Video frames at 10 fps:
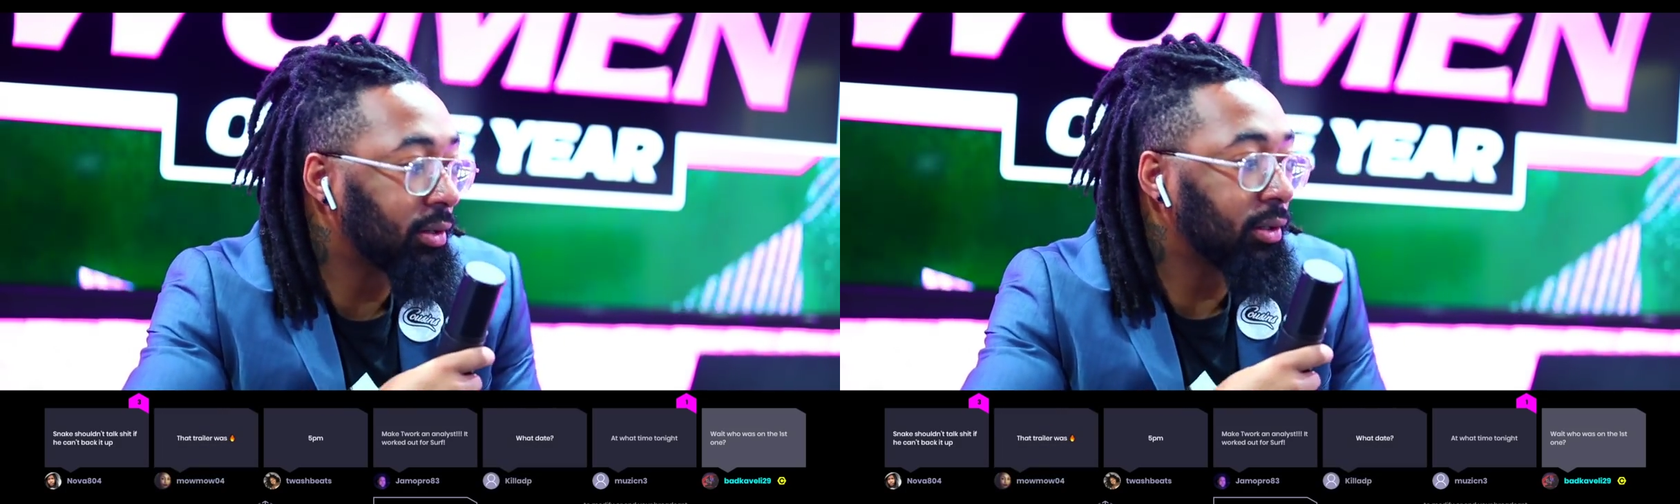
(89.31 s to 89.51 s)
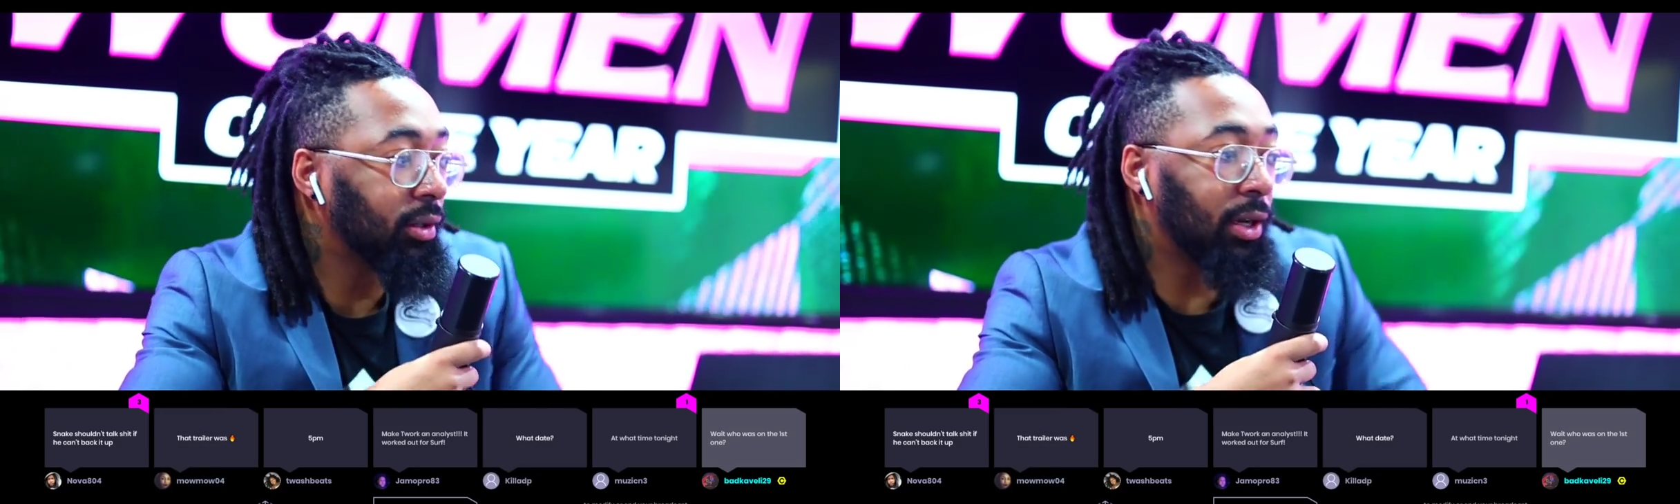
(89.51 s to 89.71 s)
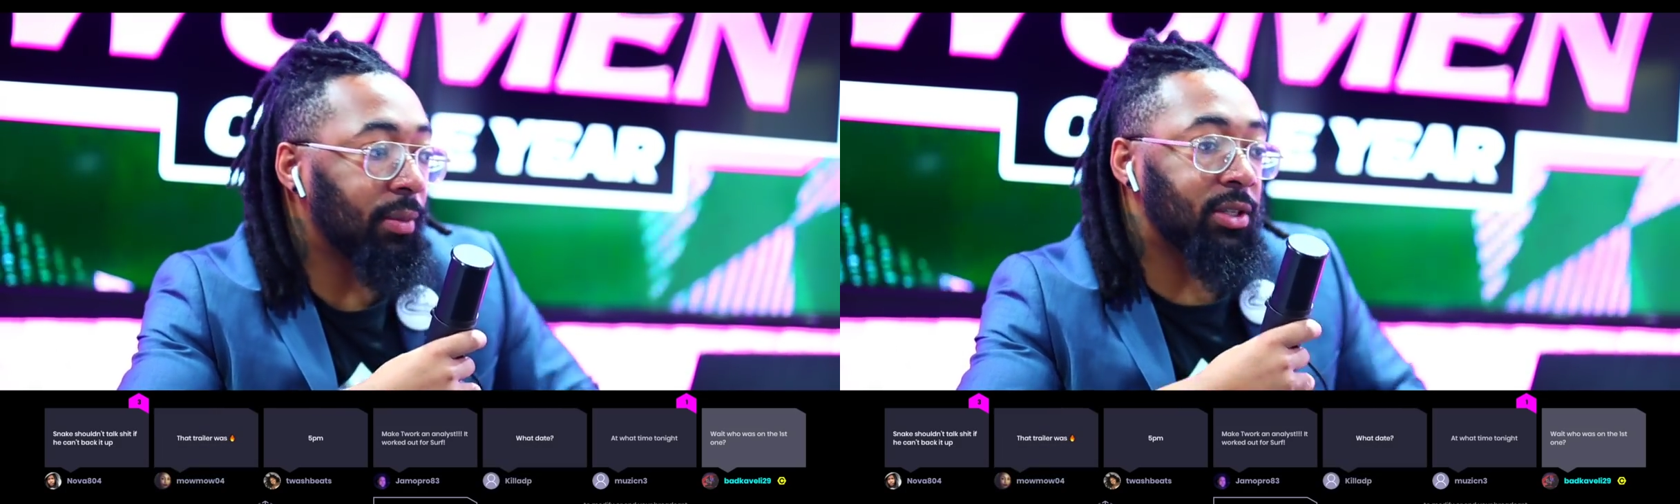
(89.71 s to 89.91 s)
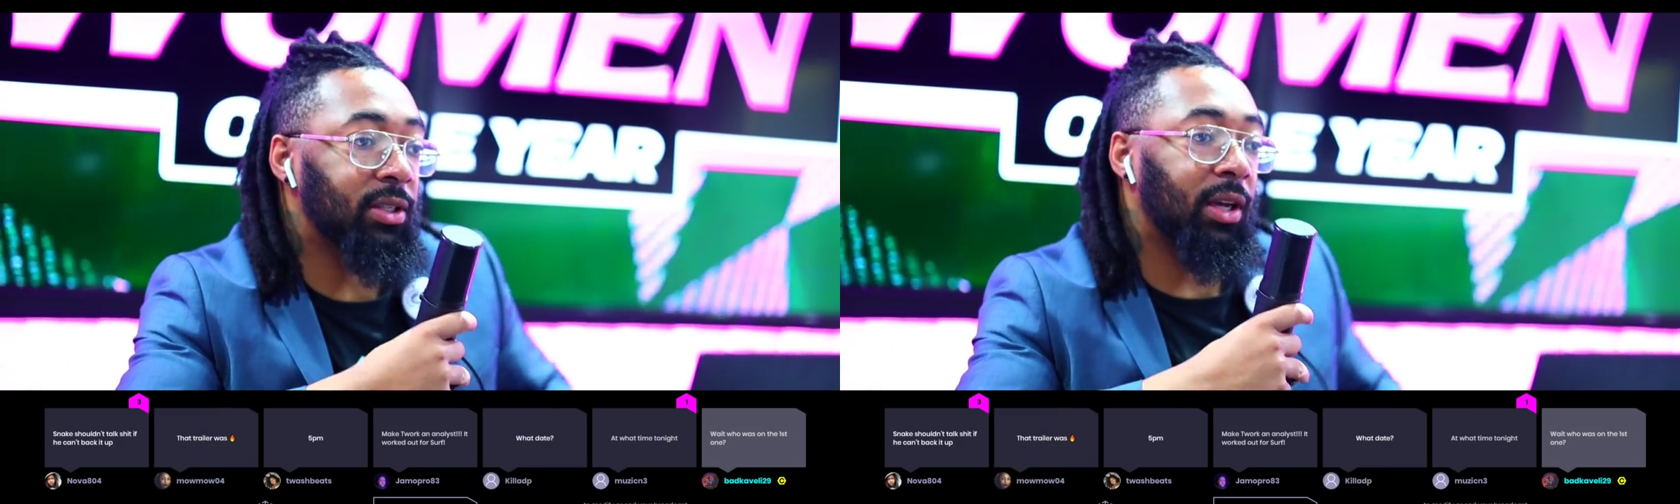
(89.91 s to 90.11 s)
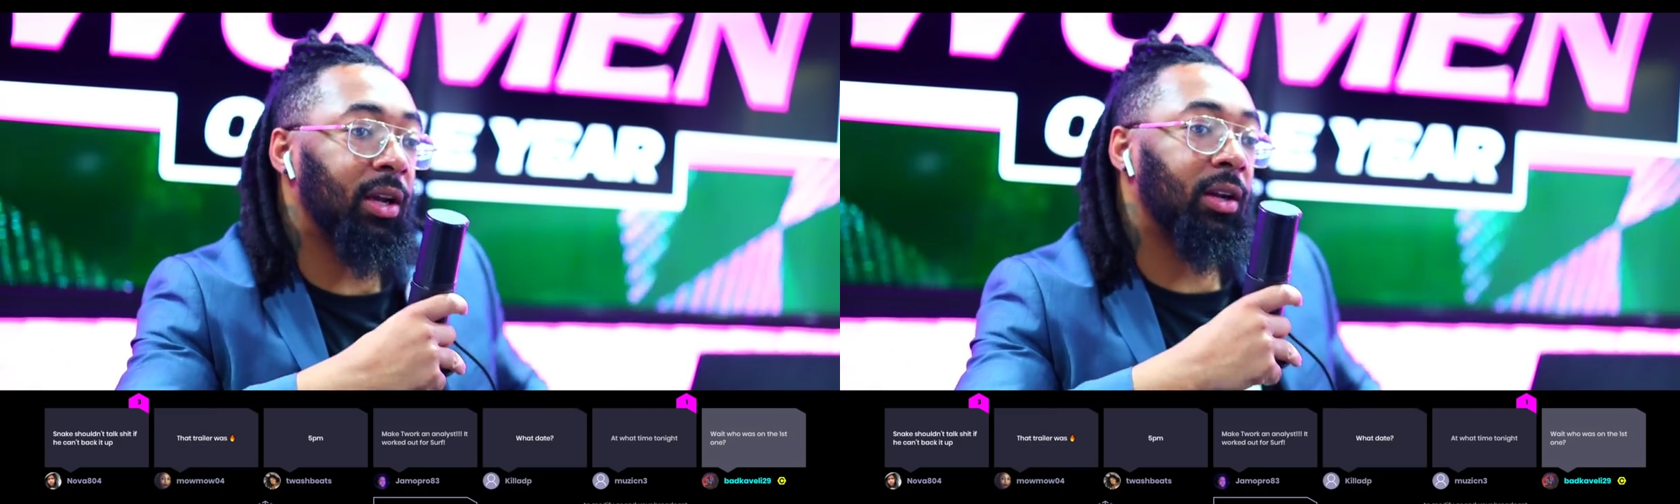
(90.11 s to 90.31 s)
You know what I'm
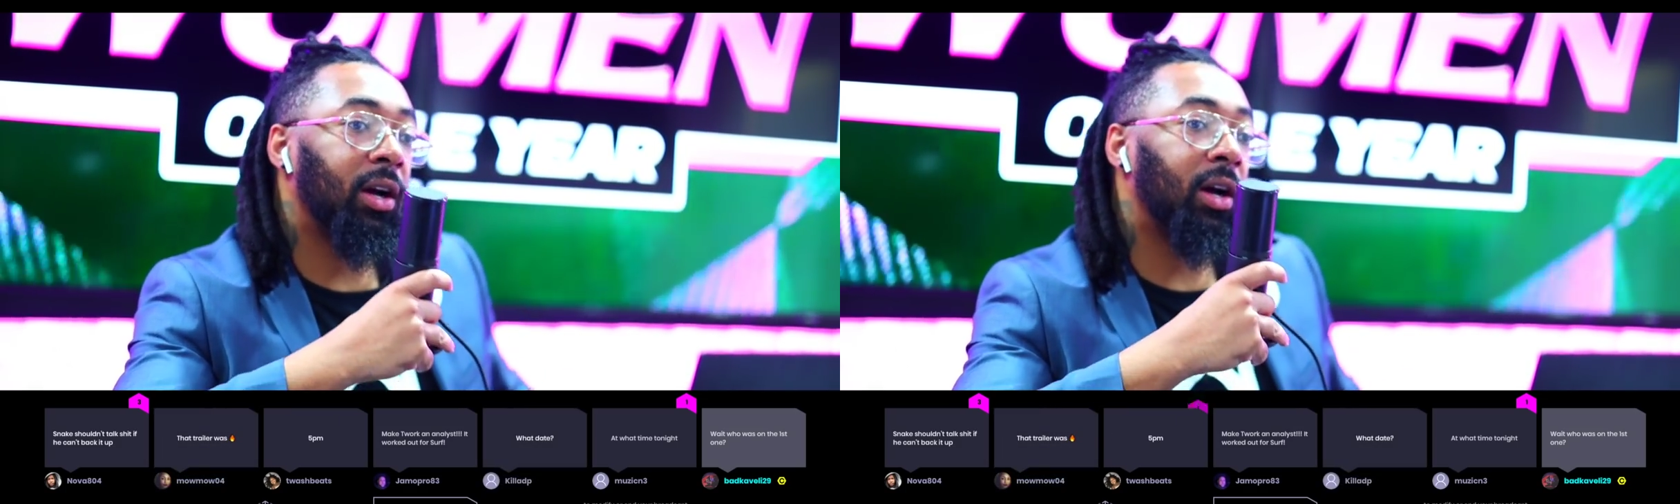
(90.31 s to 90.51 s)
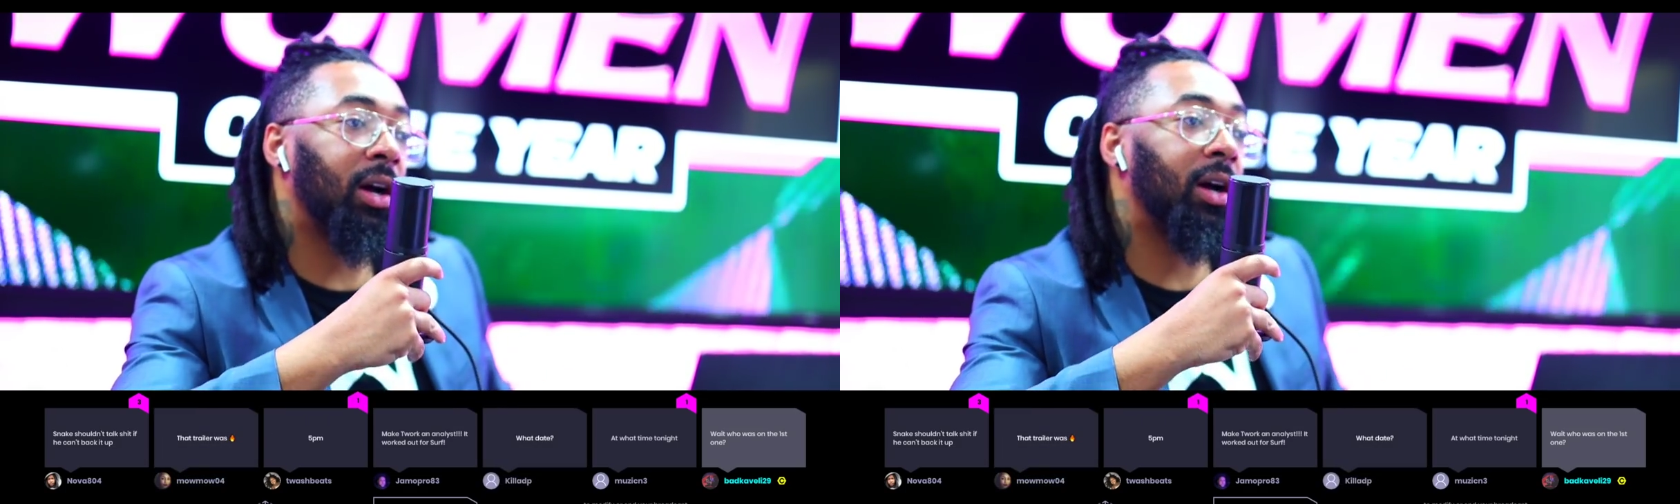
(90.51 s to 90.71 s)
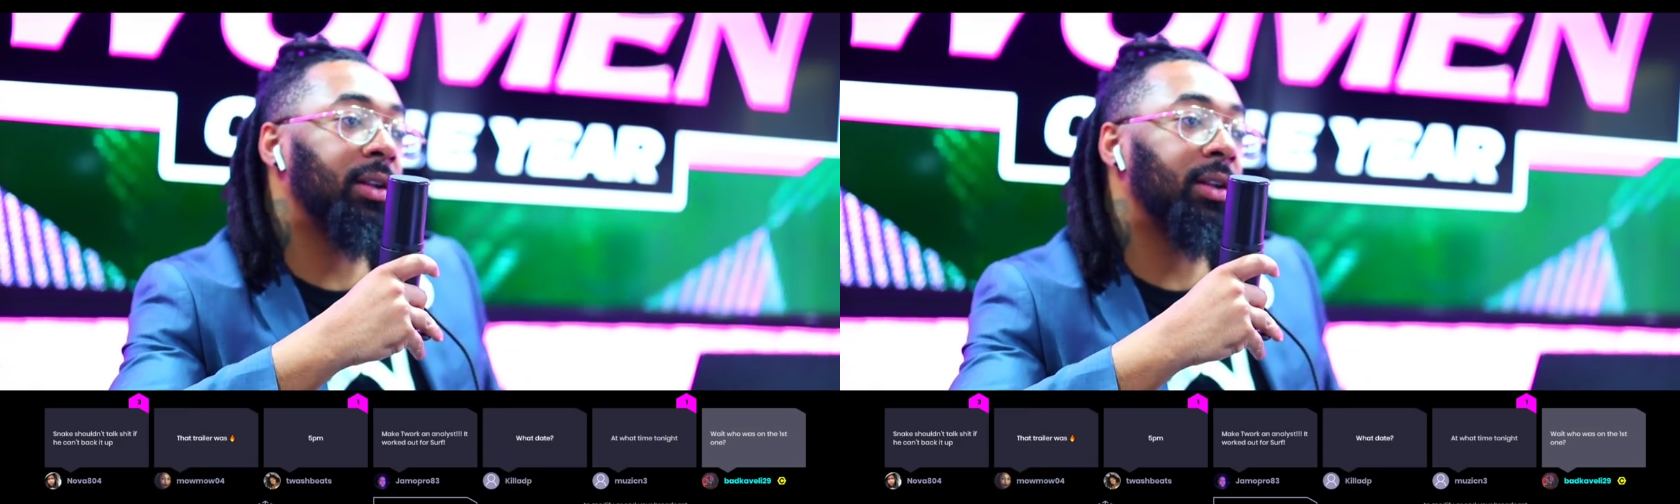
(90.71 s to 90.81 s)
saying? Uh, uh,